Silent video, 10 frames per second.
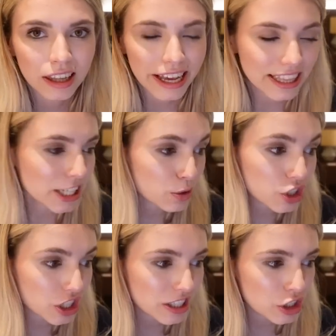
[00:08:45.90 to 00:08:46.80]
Like, that's
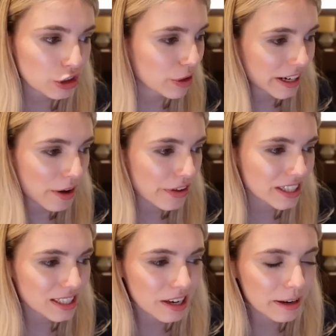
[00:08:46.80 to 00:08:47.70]
what she needs to do right now.
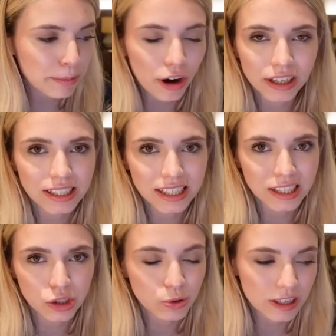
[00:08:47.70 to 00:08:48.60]
This isolated pawn
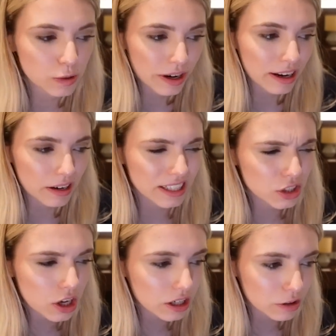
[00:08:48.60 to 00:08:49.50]
is useless right now. Like,
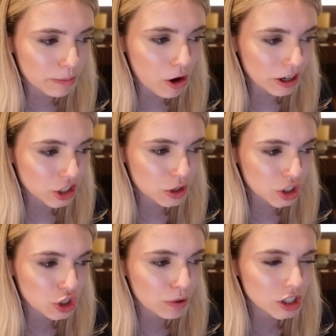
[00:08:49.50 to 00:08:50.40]
it's not a good pawn.
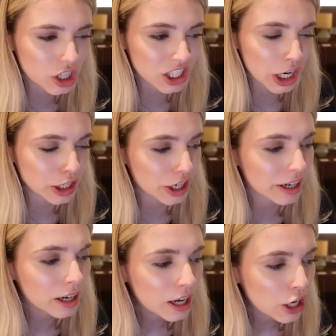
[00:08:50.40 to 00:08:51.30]
She wants to exchange it.